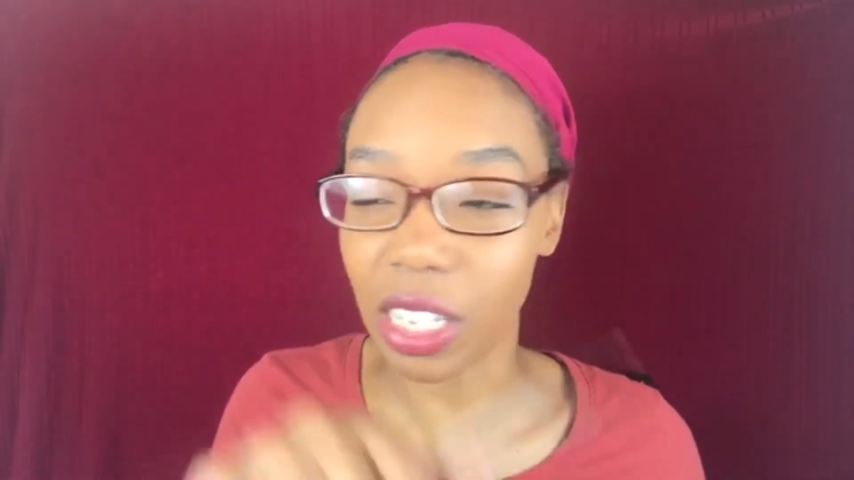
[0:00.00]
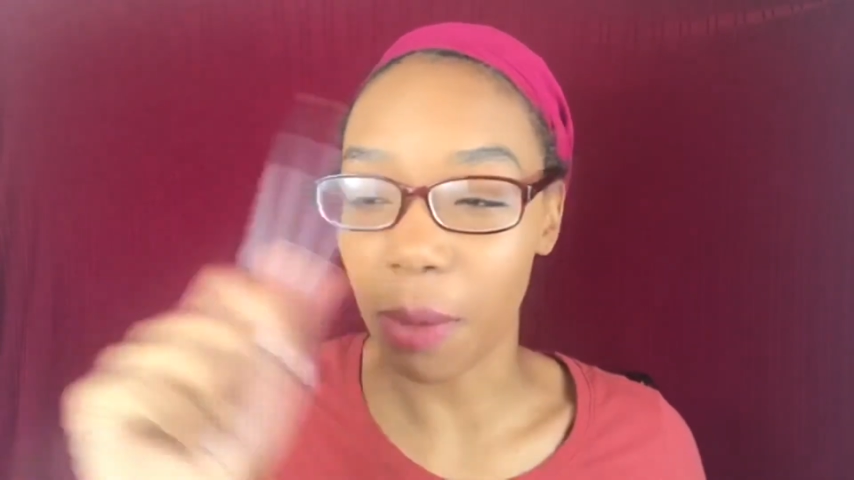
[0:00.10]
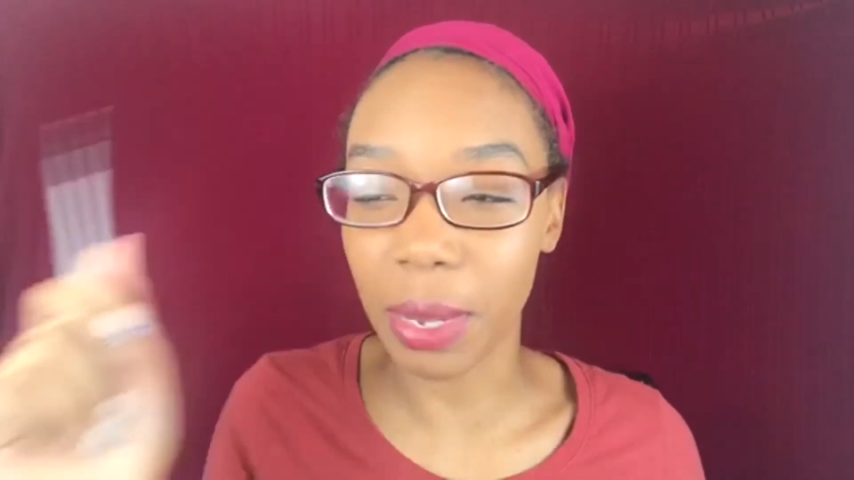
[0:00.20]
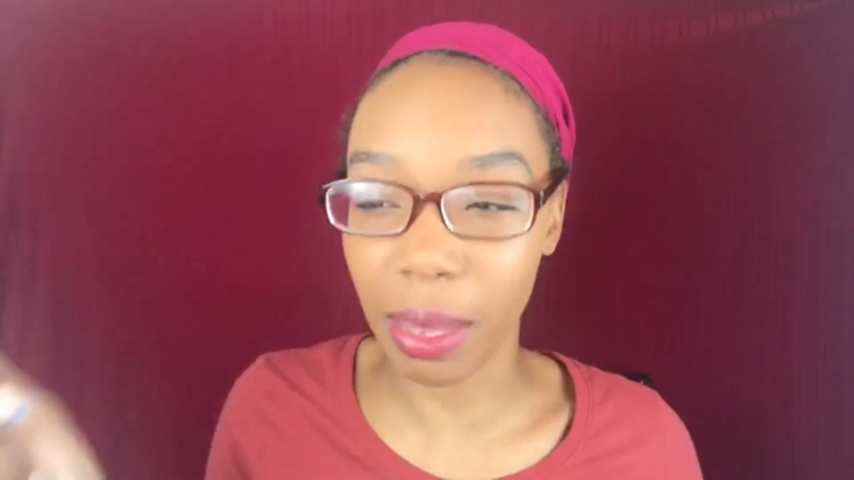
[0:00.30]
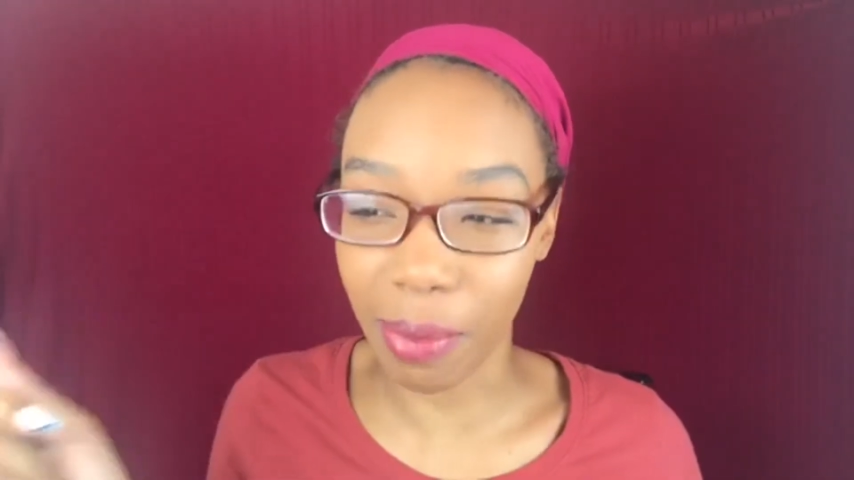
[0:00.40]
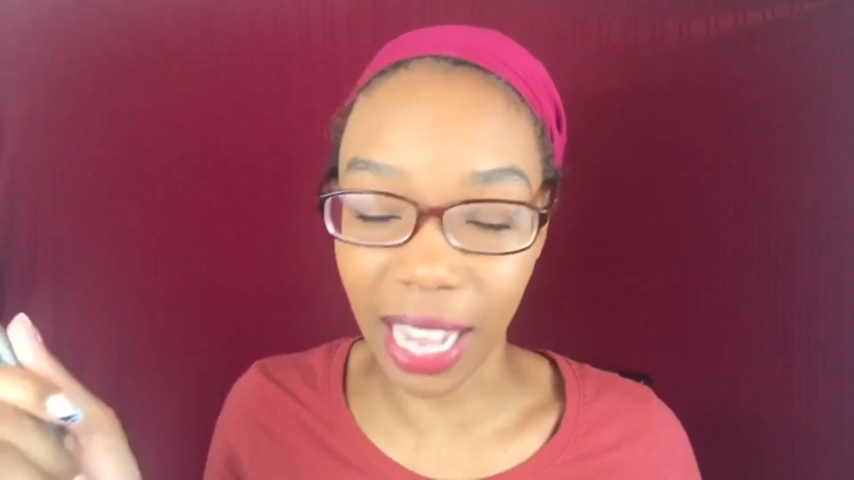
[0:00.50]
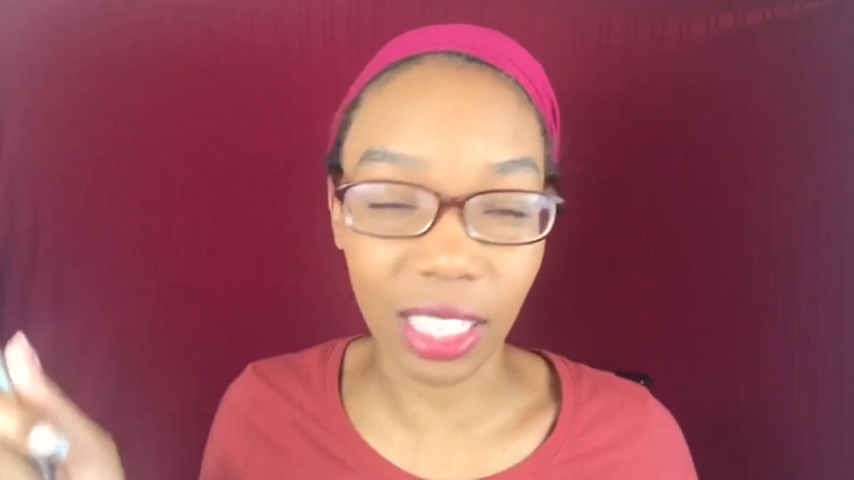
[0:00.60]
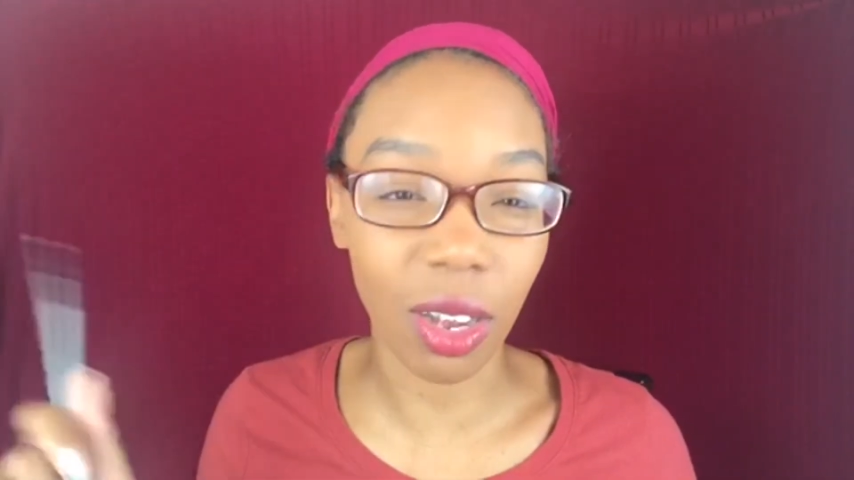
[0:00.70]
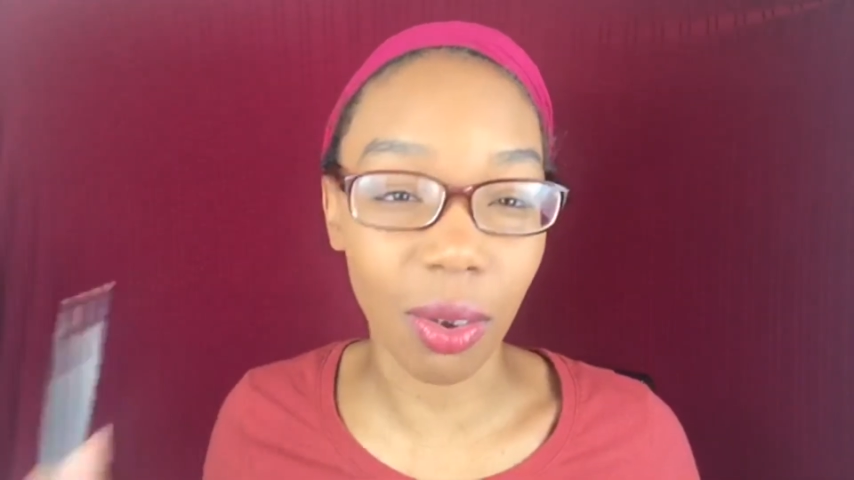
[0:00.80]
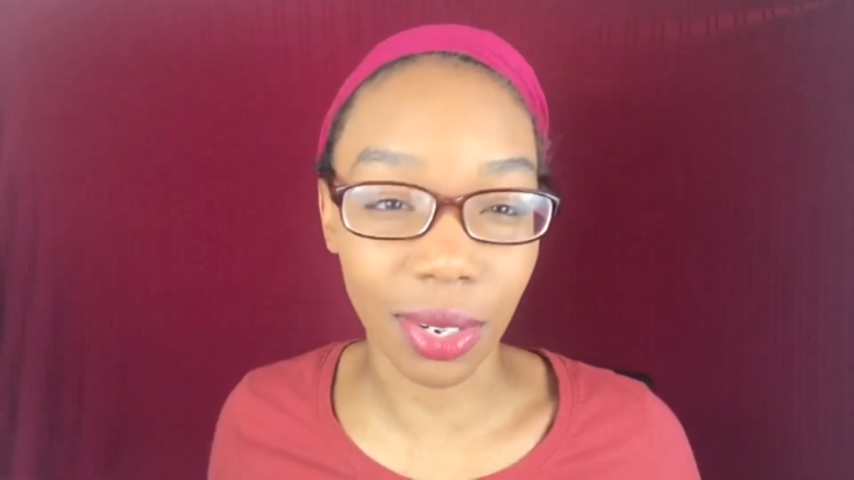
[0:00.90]
so I'm gonna get back
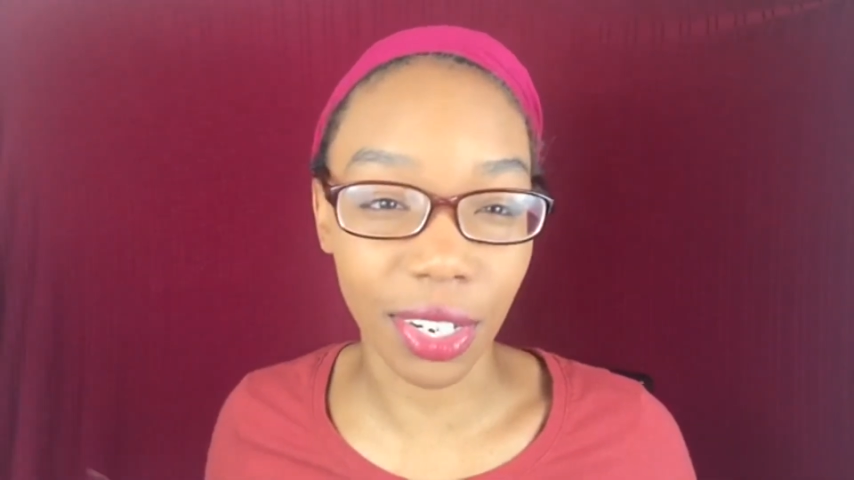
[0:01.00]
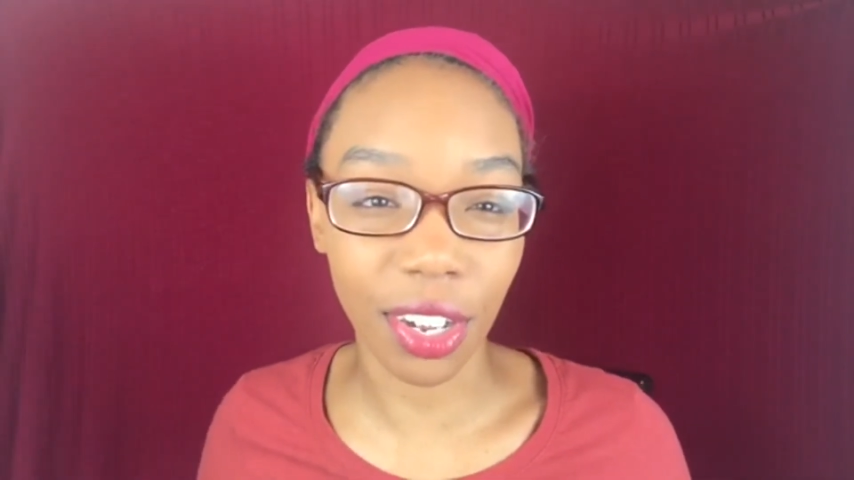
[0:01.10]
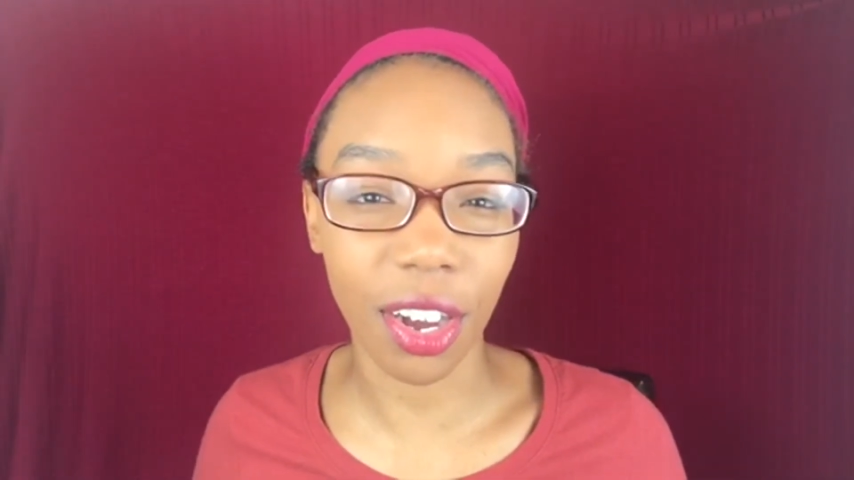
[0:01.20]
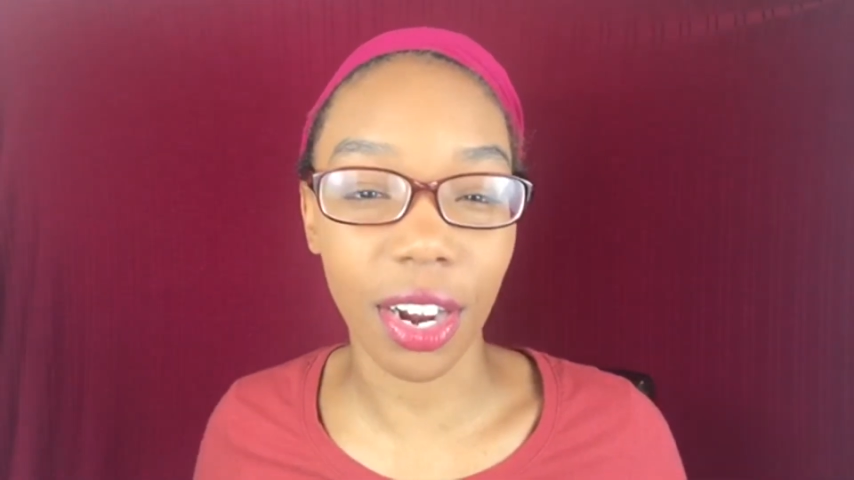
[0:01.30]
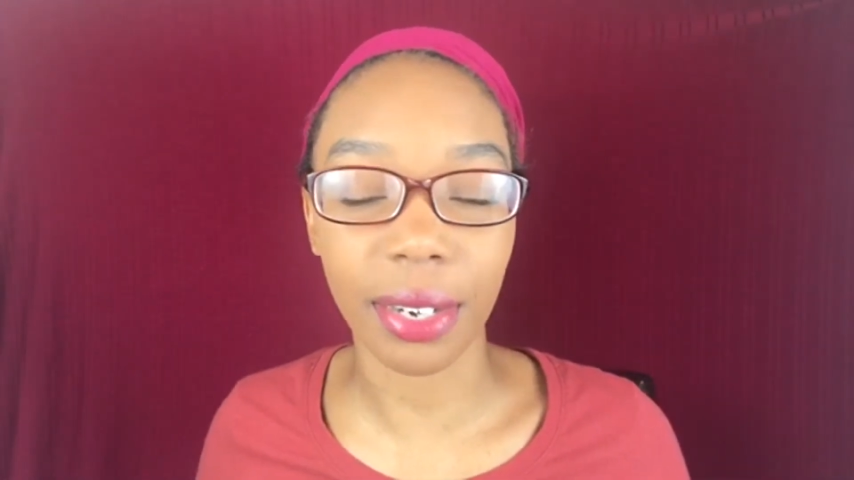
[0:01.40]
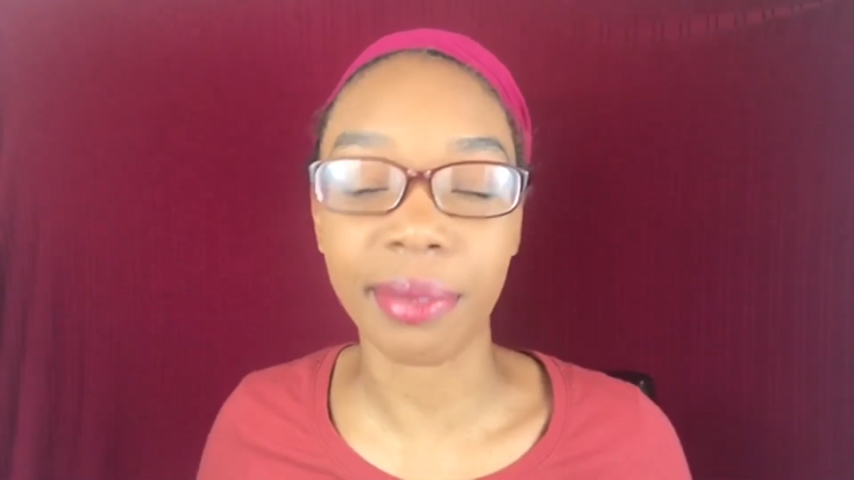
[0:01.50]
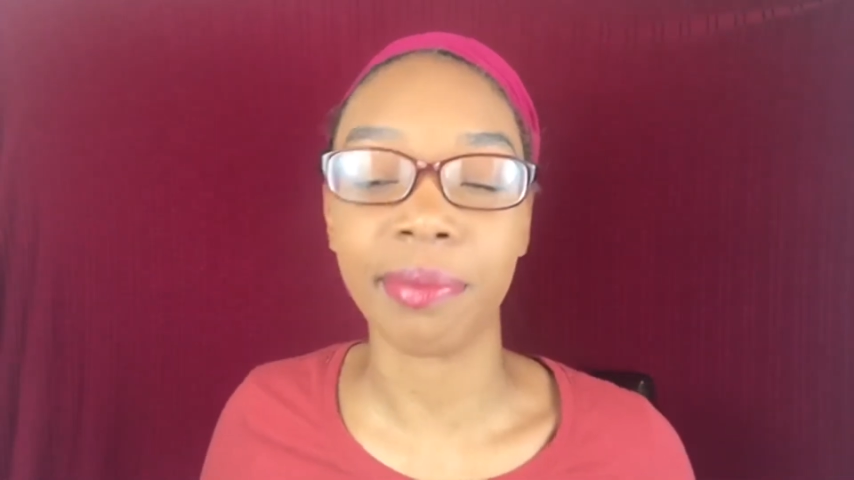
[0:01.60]
to owning a car.